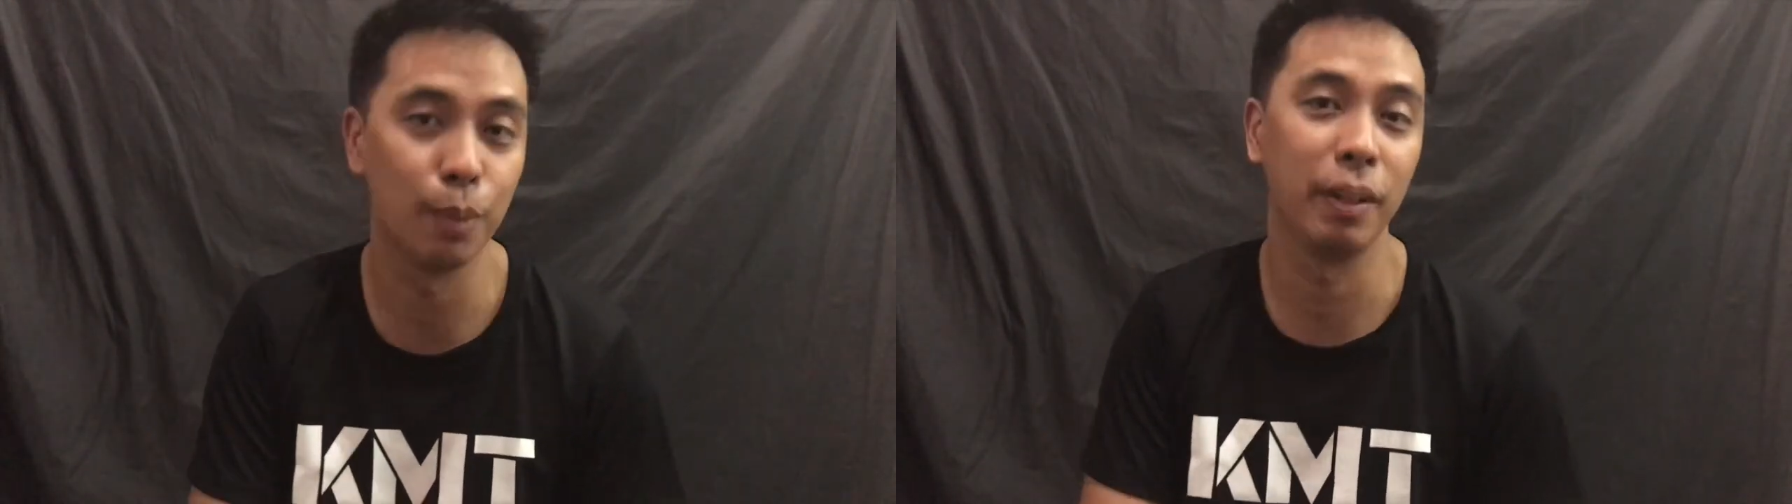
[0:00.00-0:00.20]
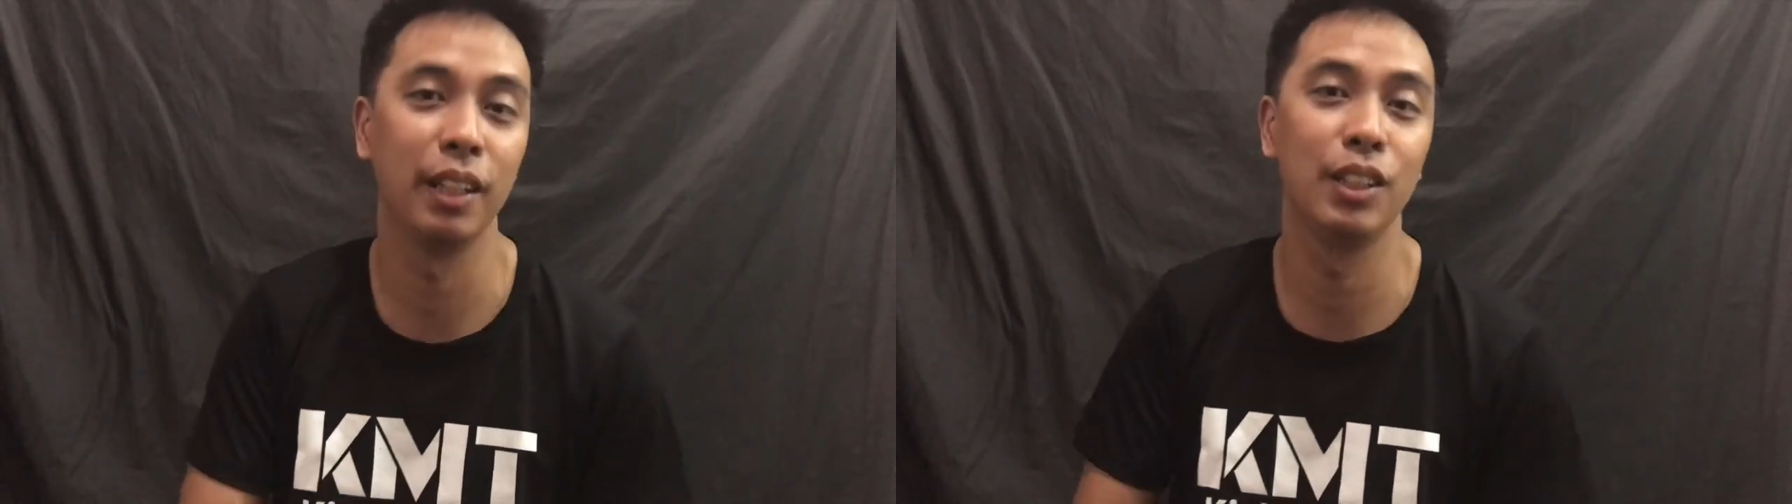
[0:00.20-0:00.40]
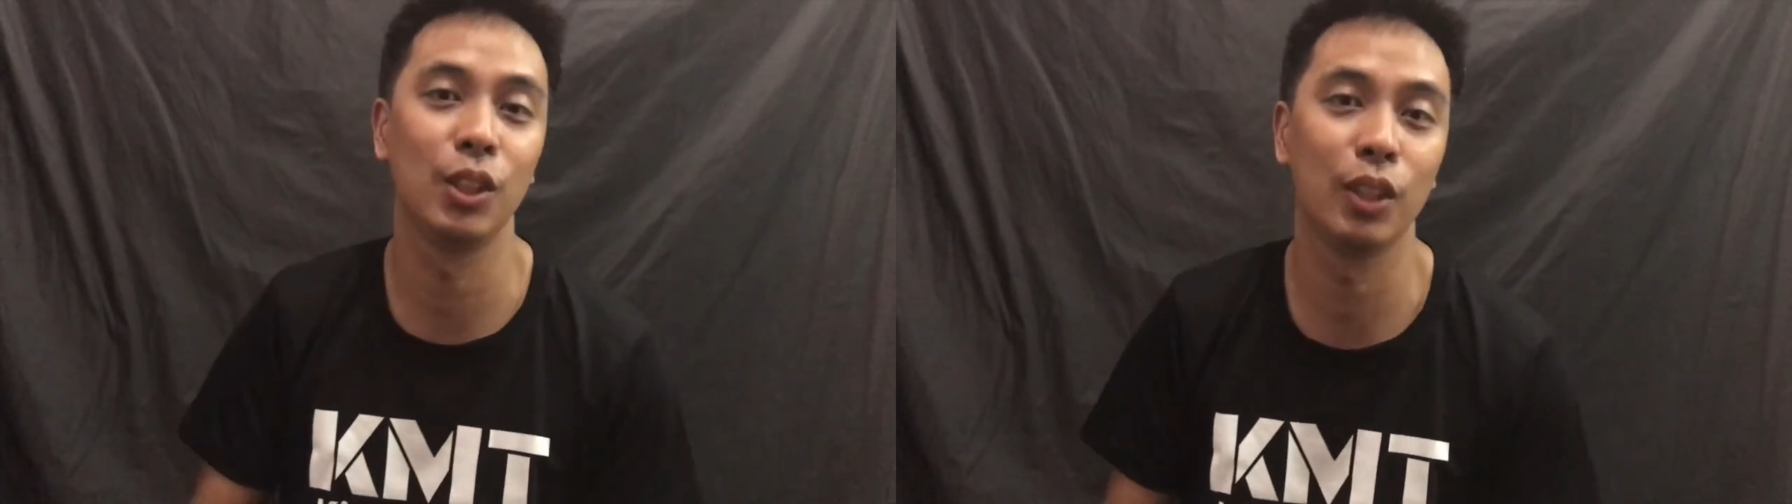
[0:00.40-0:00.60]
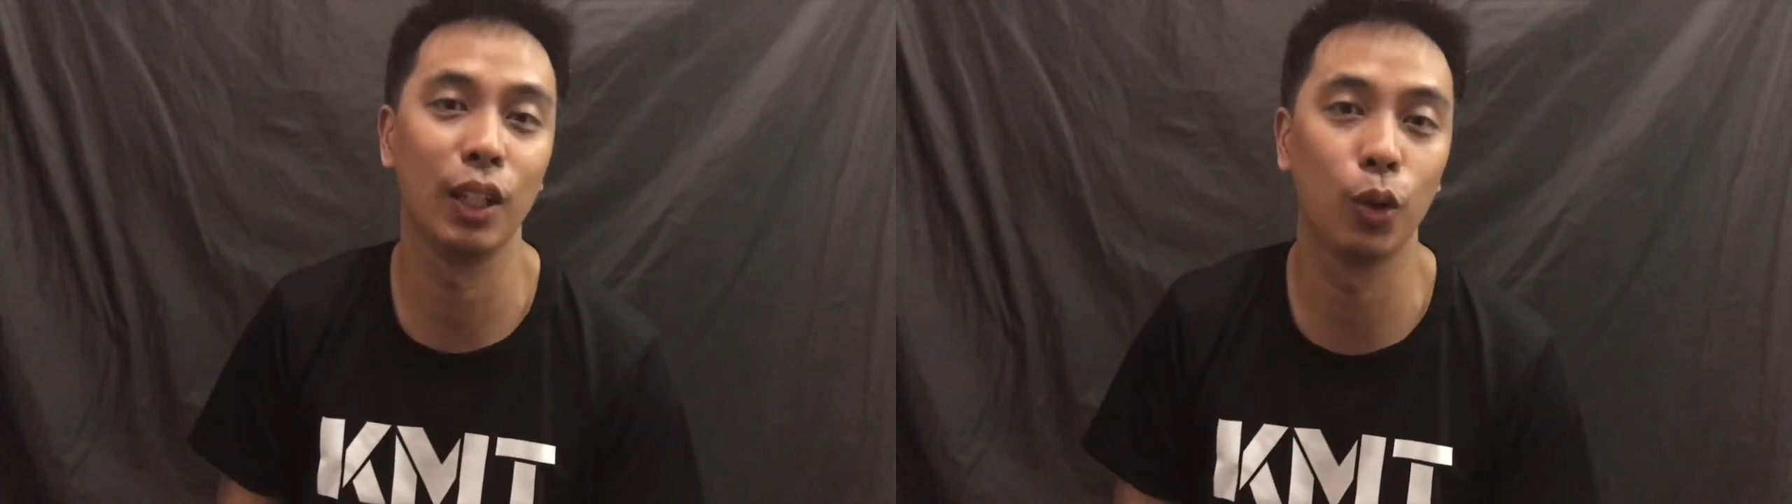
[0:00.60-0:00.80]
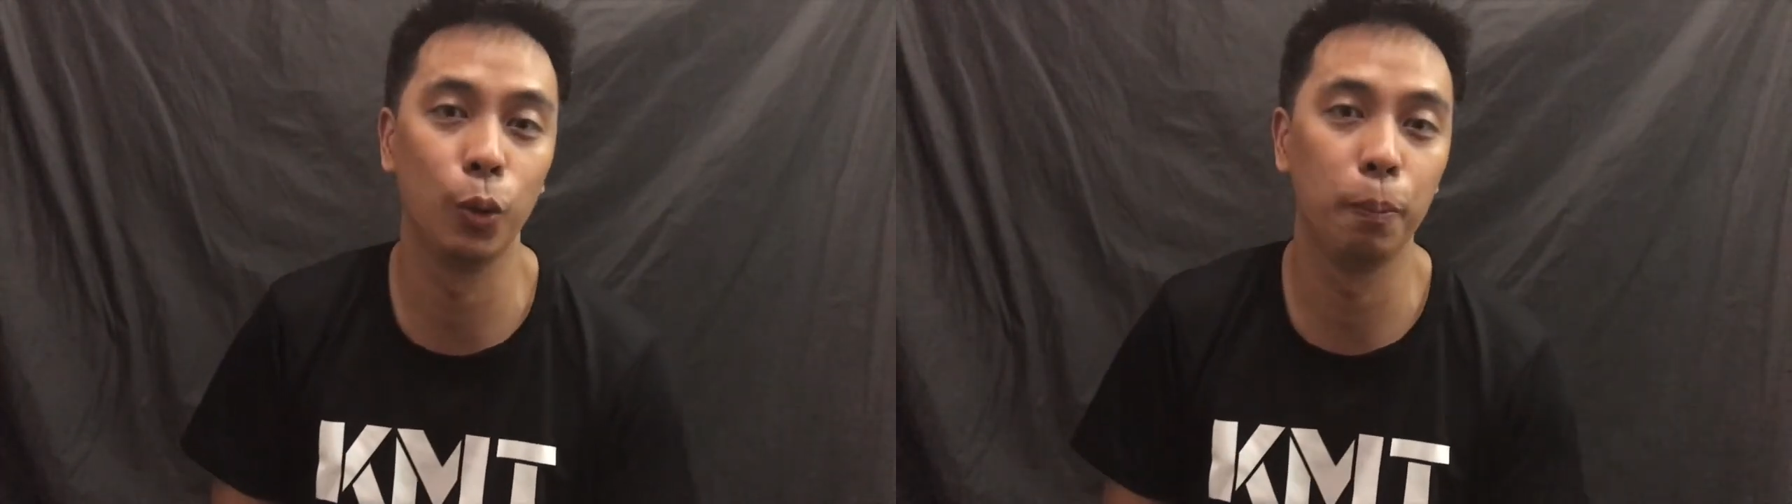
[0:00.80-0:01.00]
may additional
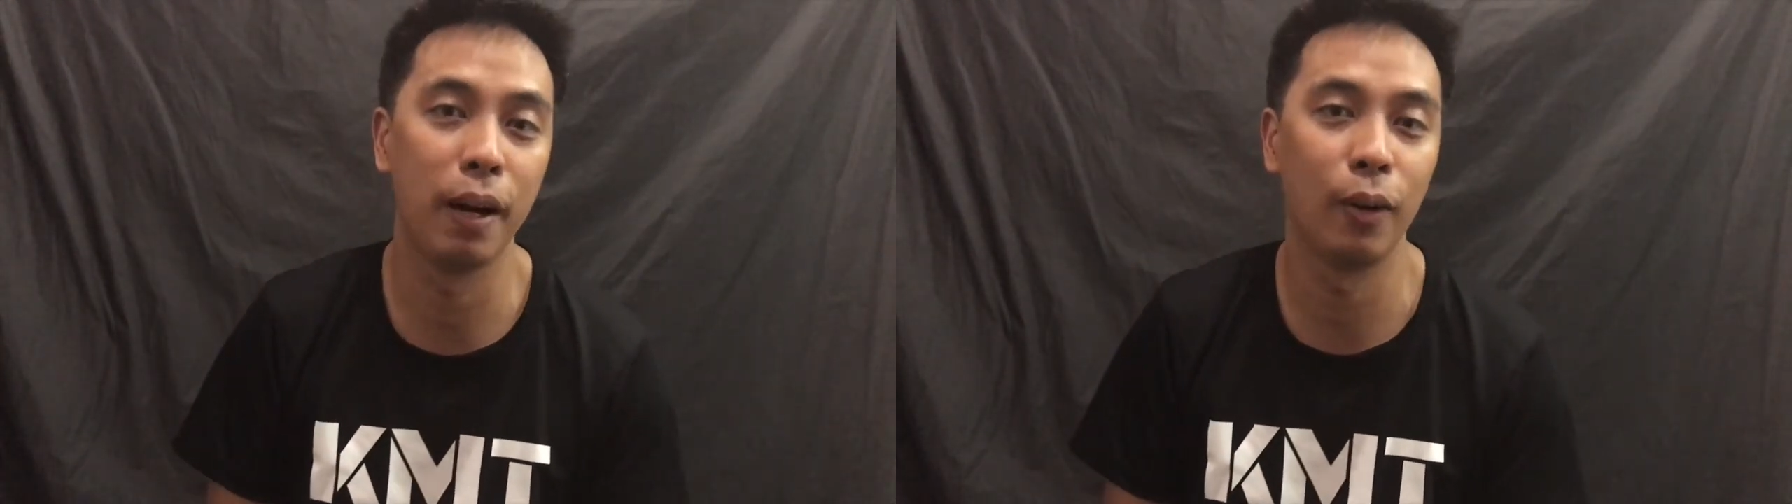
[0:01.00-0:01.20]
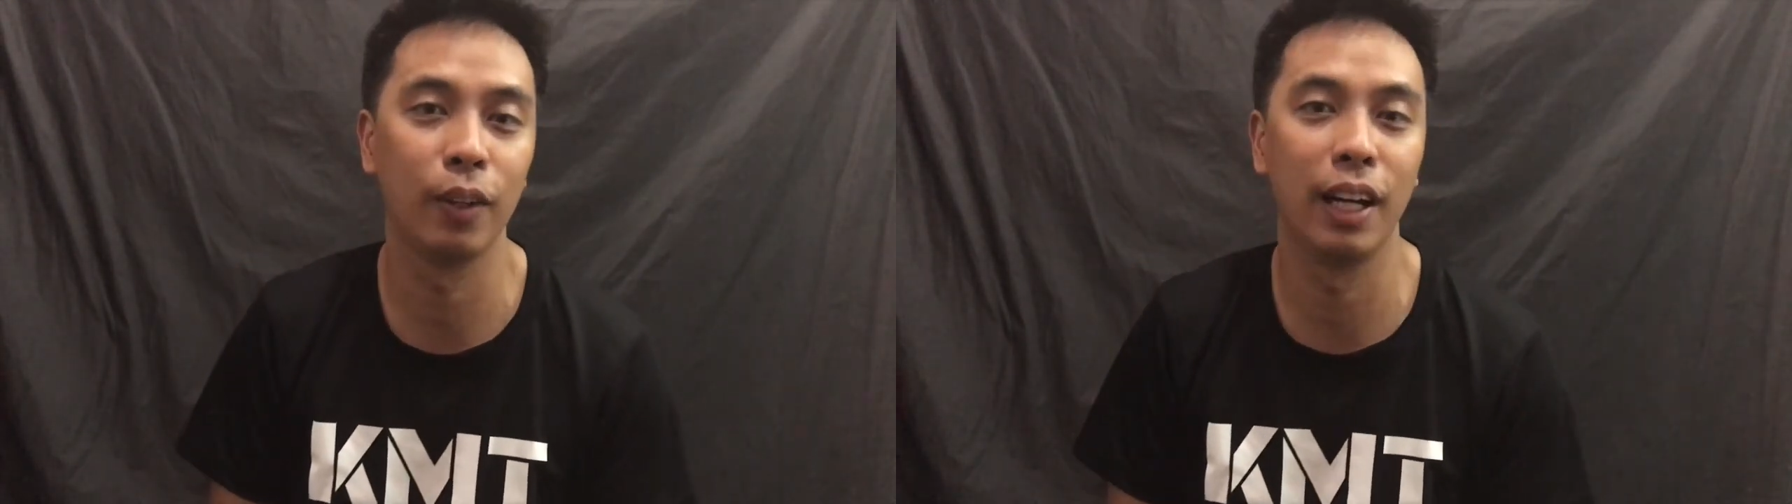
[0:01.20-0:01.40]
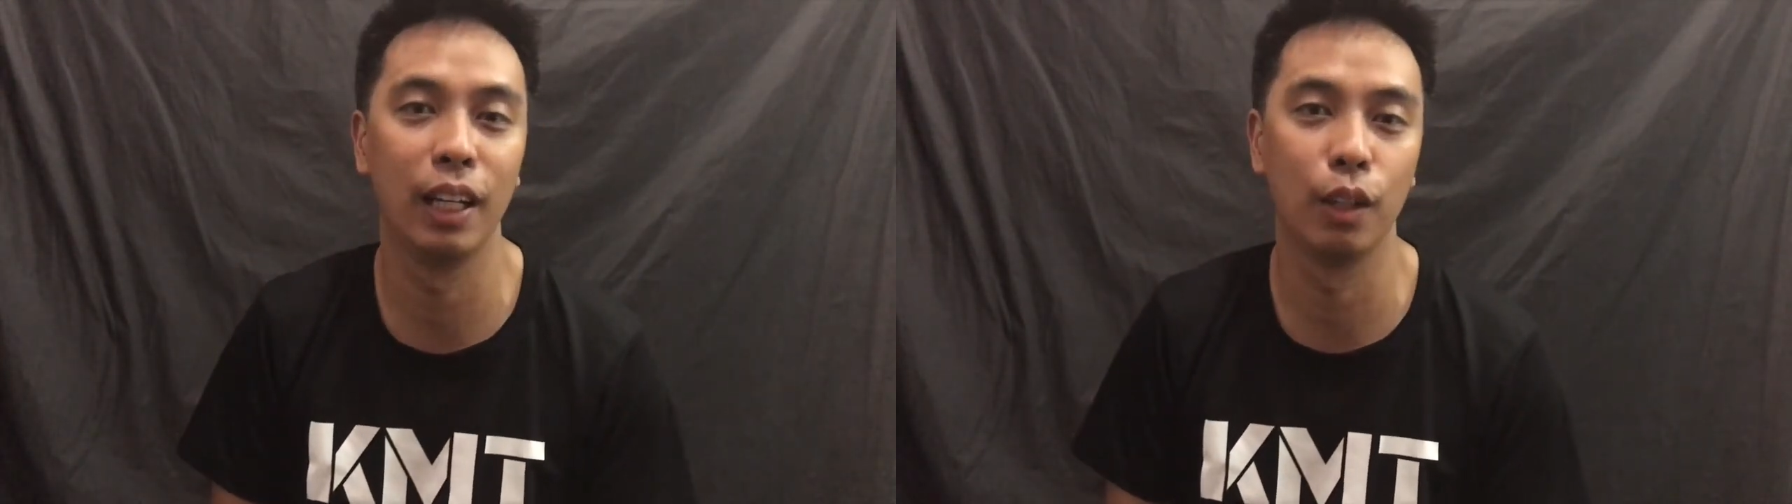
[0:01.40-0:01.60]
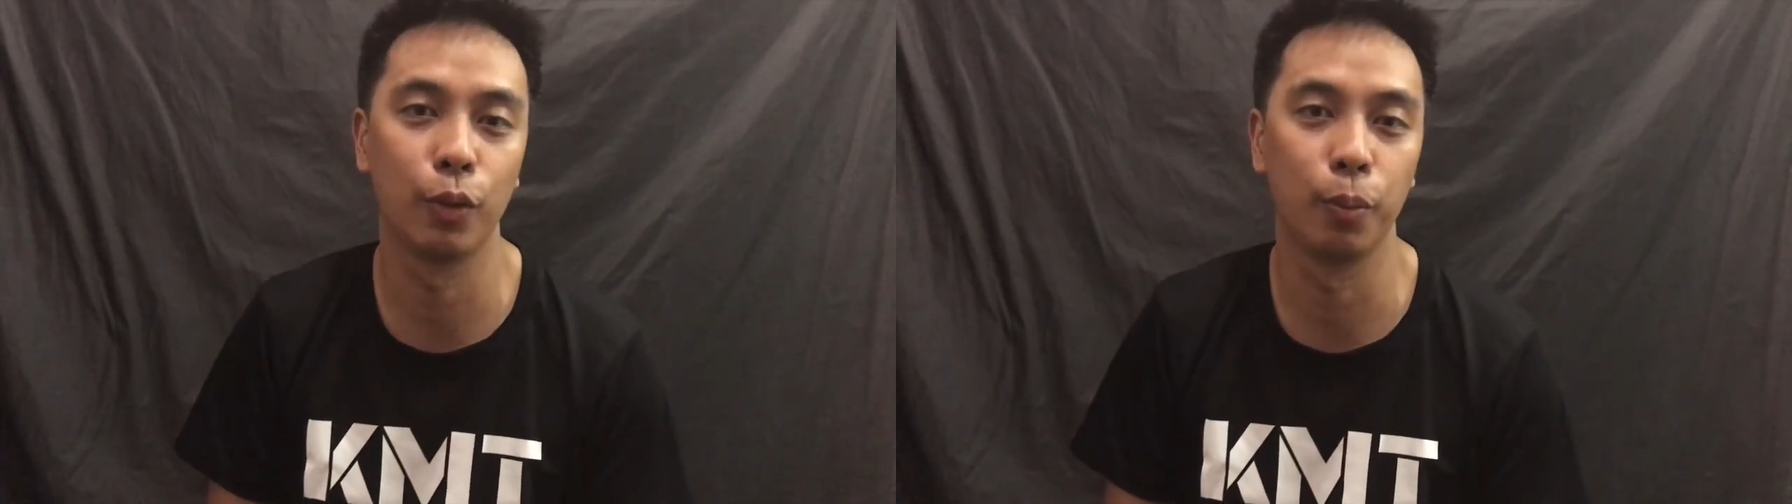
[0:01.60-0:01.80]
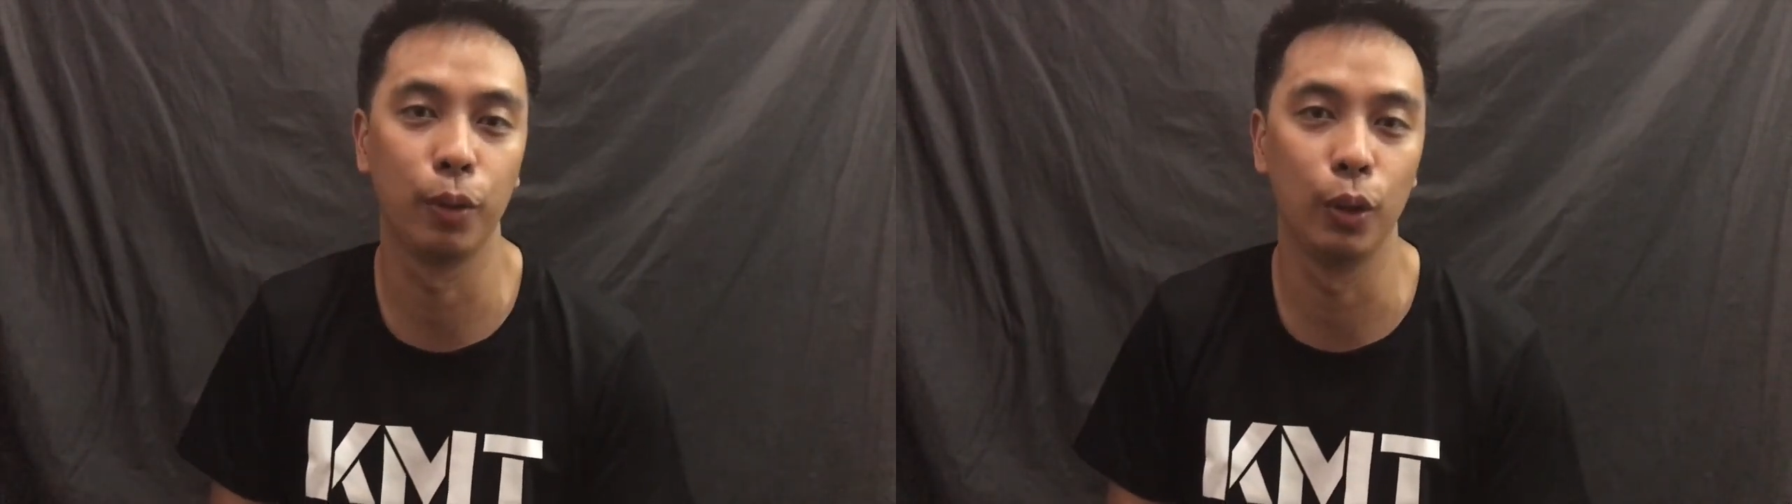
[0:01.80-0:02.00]
code pa ako galing
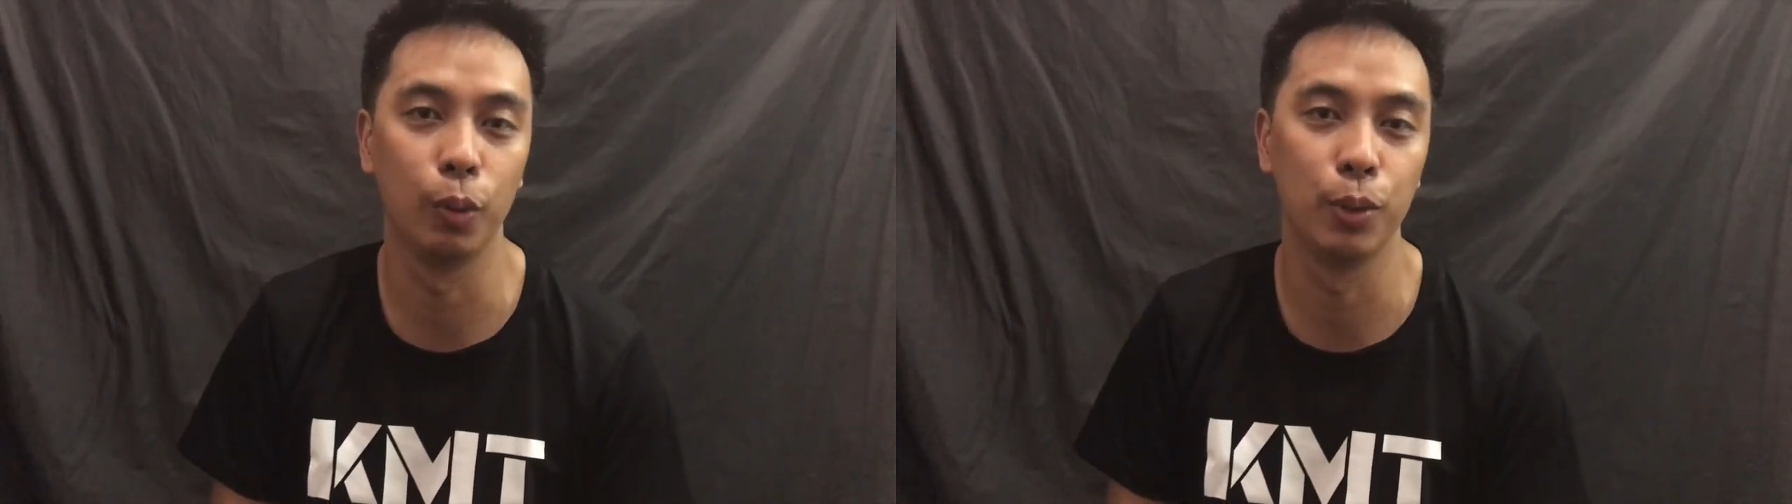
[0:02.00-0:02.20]
from Globe.